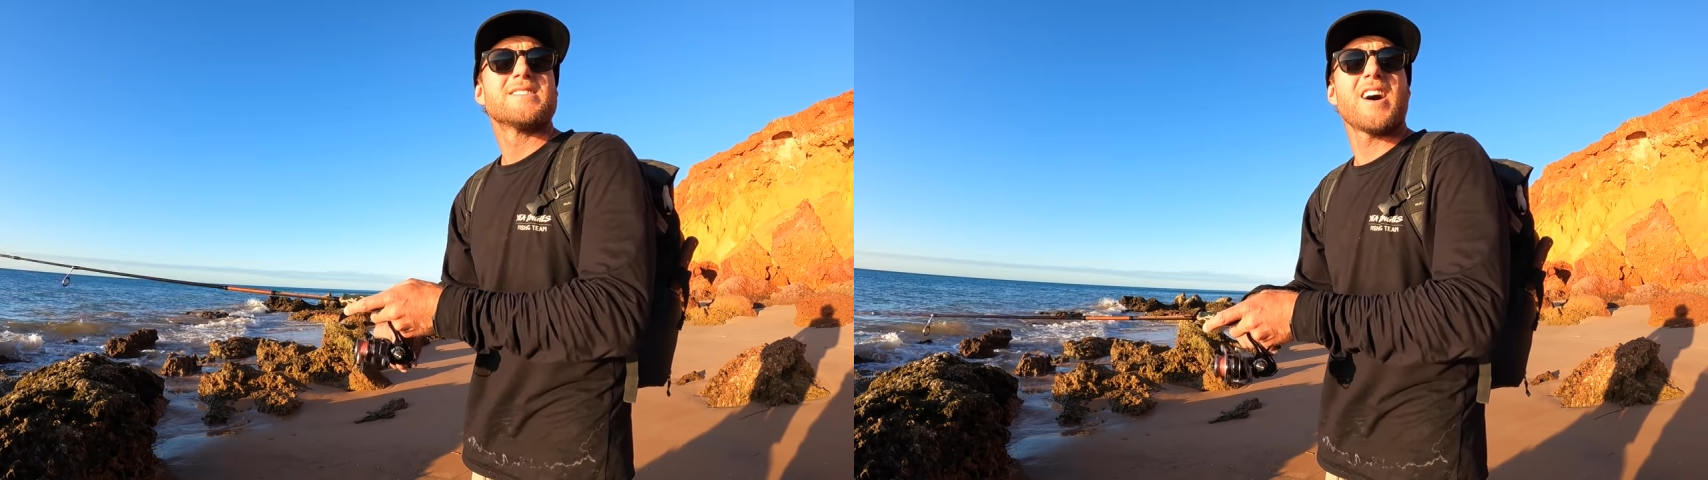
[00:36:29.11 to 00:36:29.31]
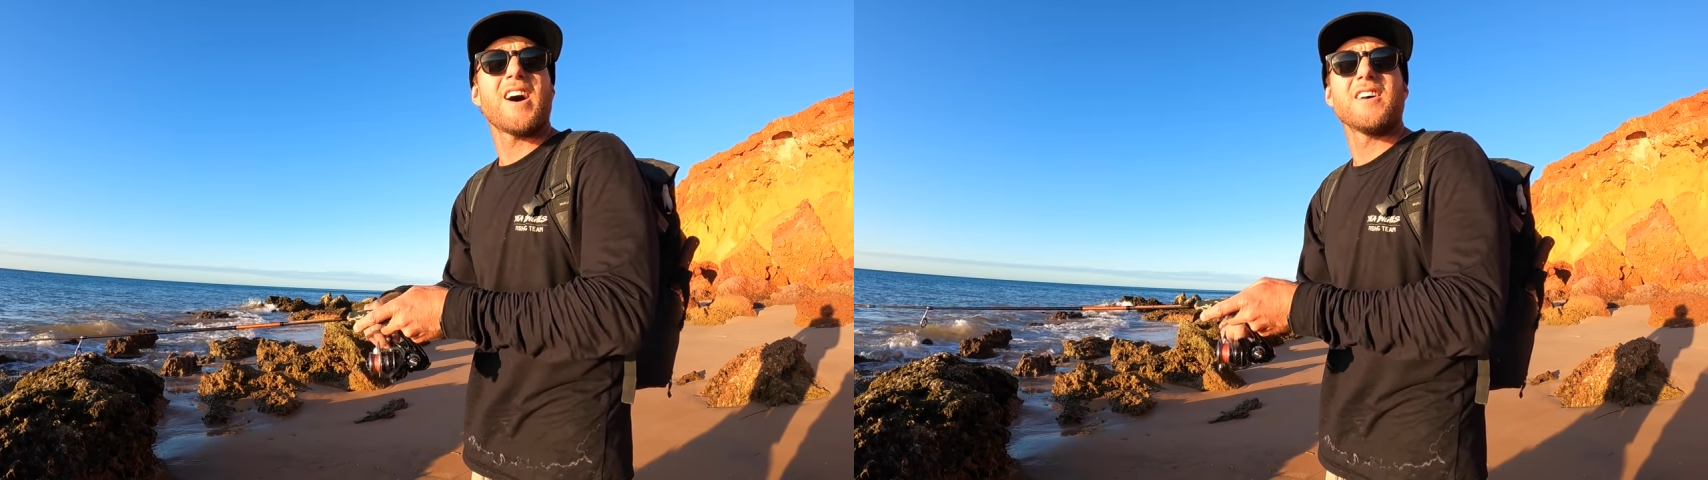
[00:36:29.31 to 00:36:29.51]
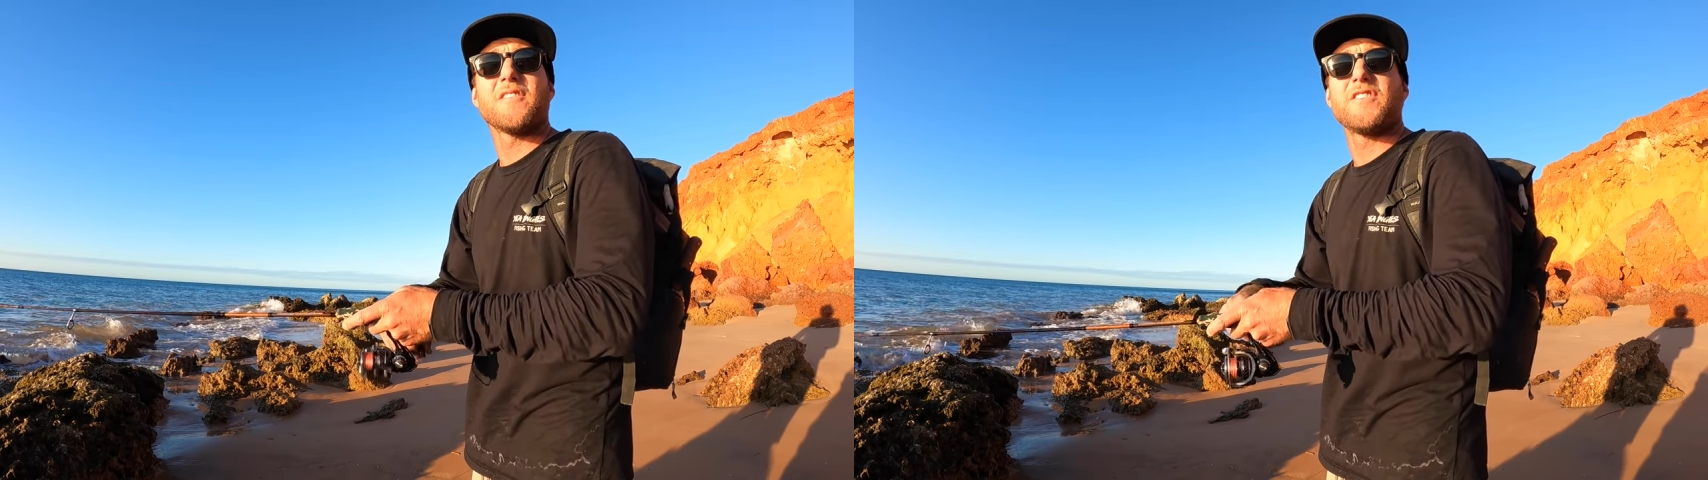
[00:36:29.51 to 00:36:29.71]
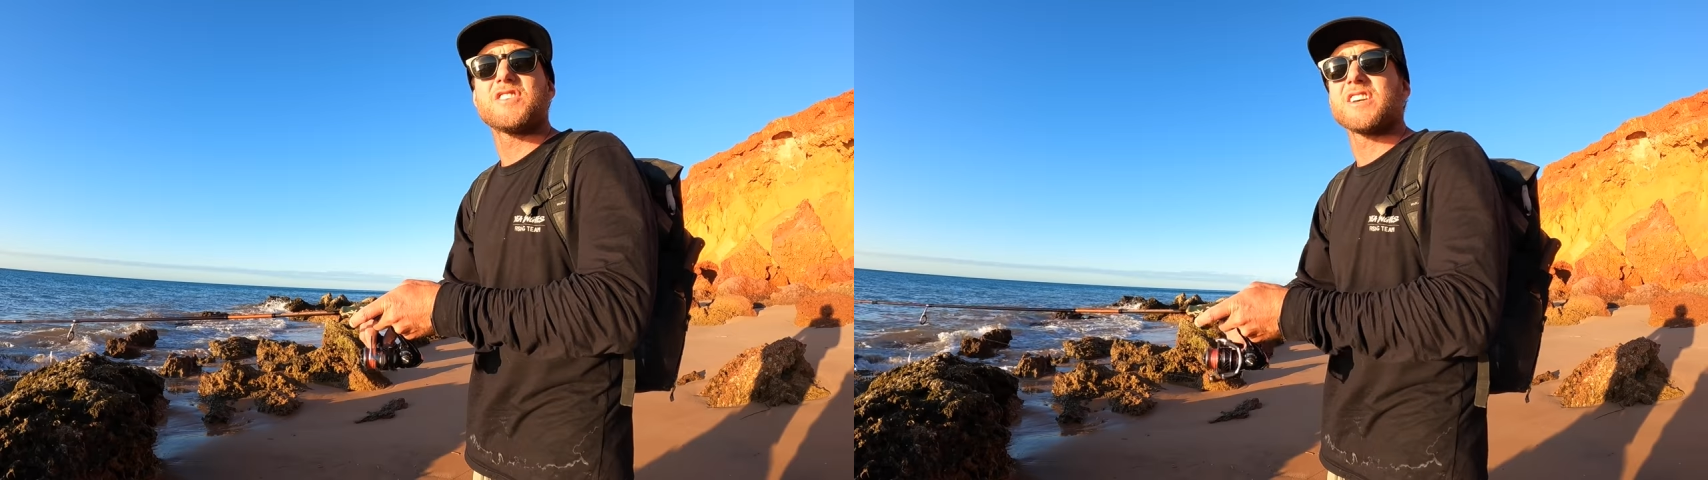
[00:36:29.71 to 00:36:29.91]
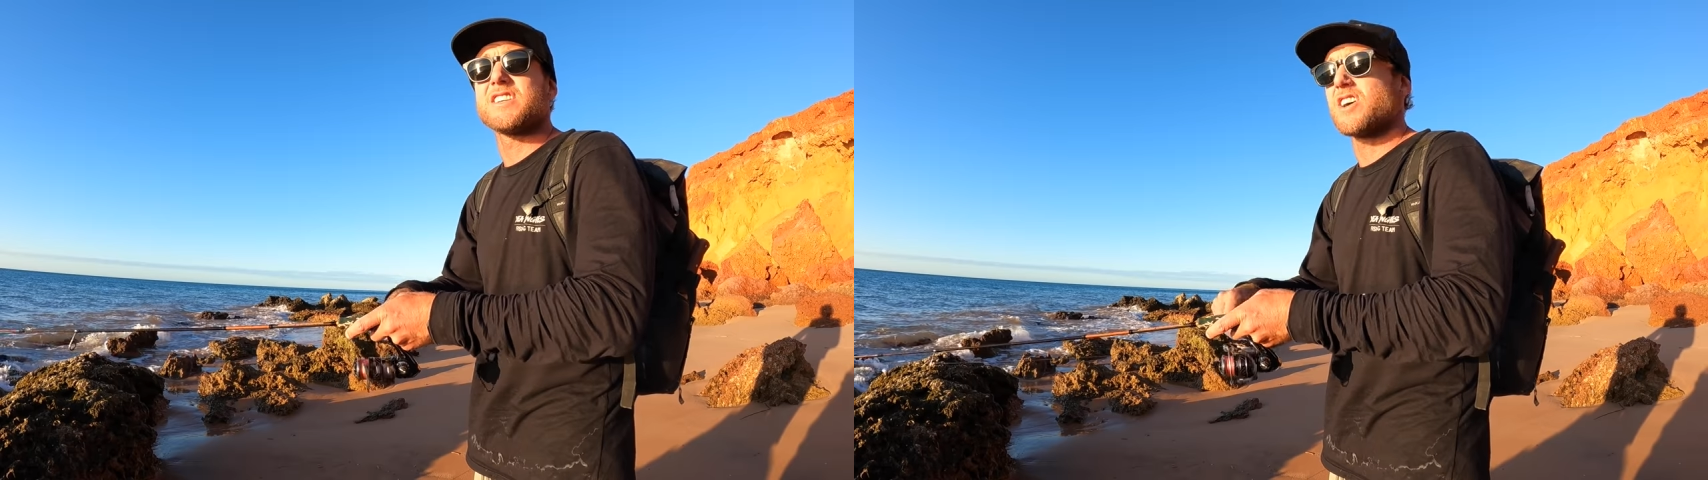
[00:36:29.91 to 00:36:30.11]
So the
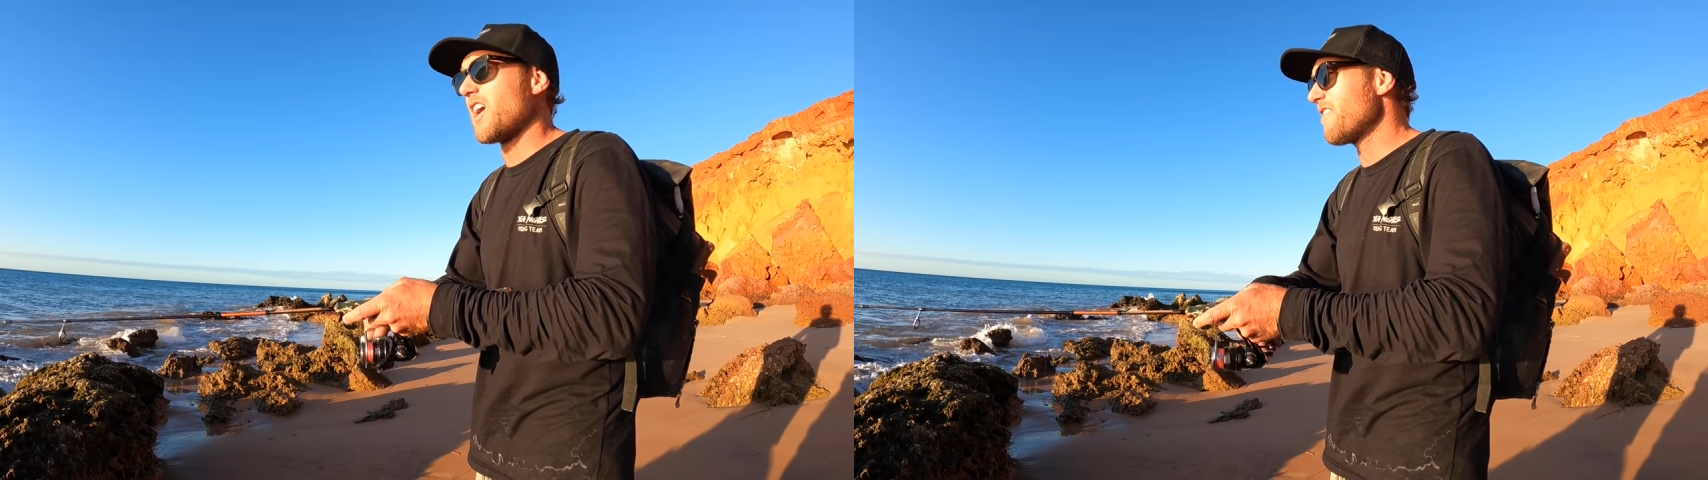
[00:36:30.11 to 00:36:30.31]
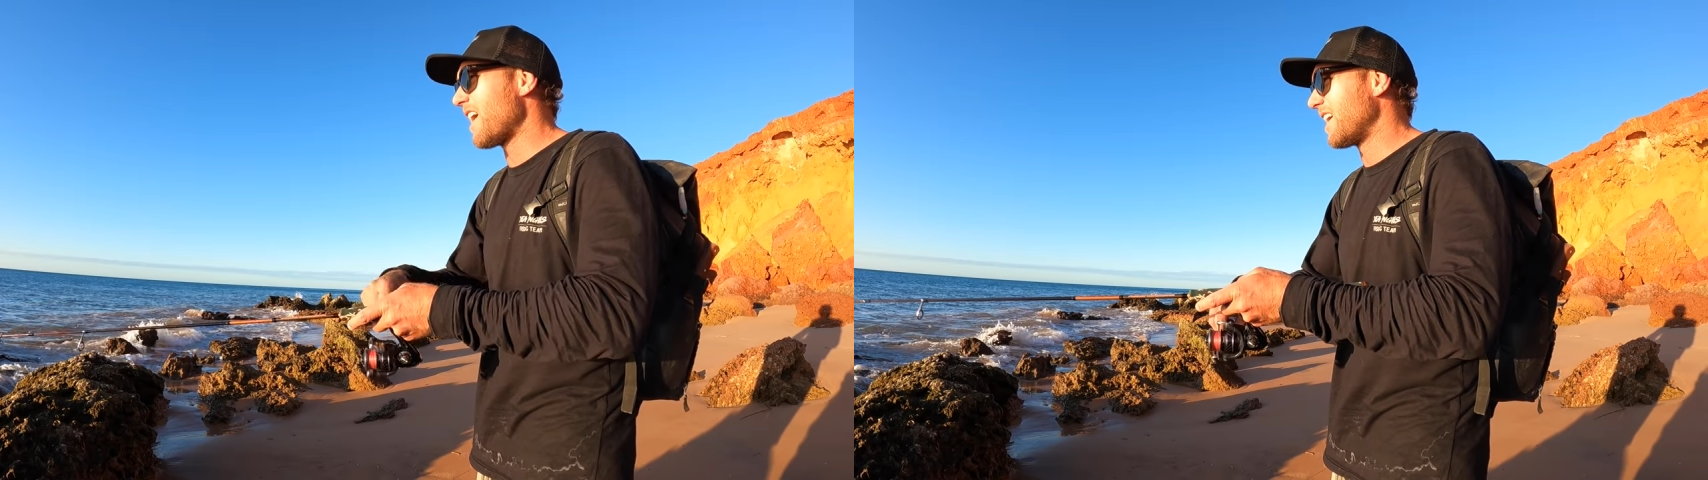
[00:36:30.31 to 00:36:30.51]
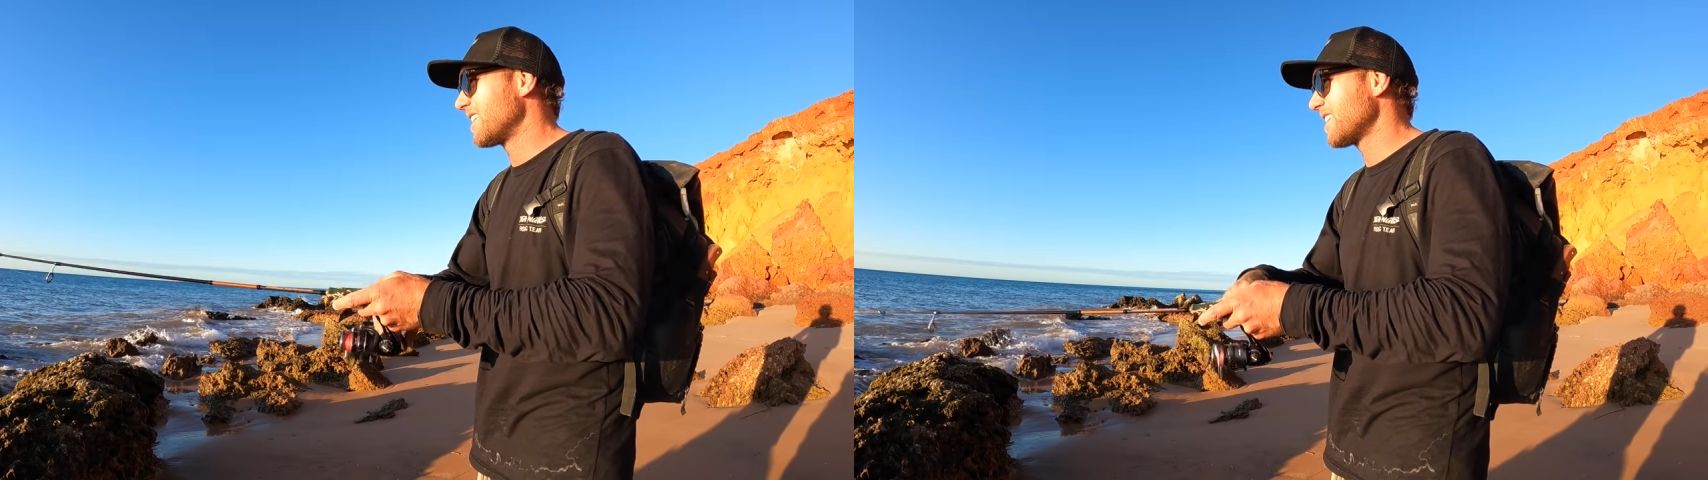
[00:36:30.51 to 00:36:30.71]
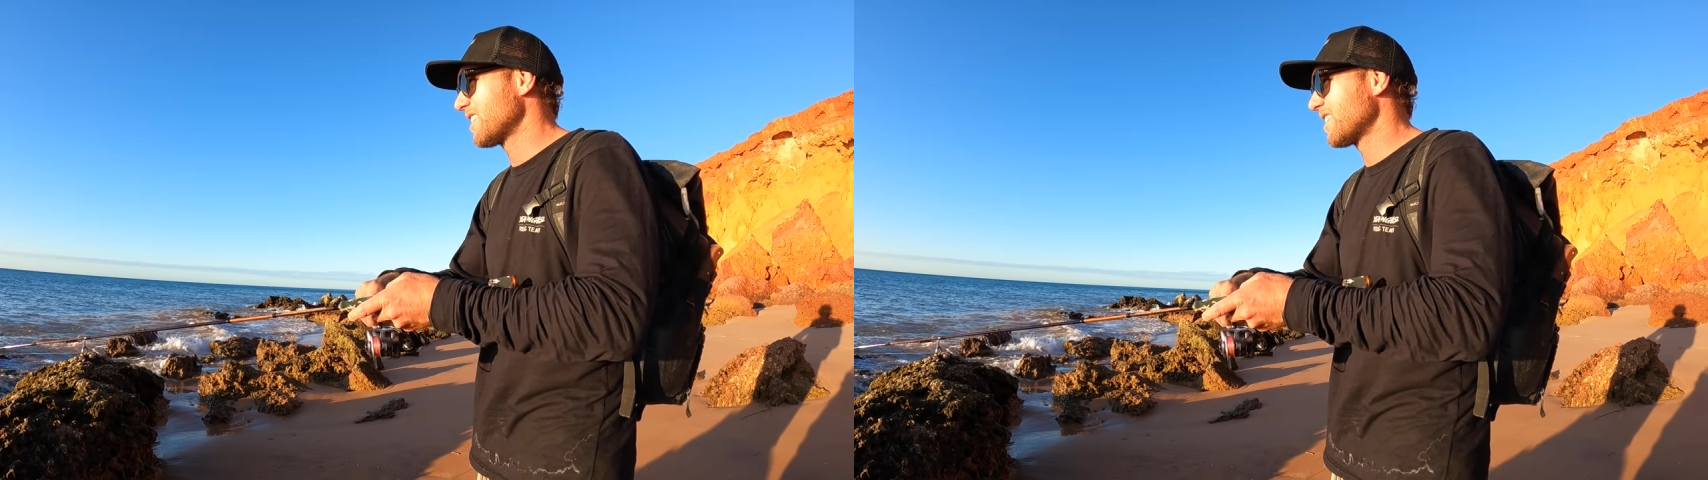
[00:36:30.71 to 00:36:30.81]
fishing is over.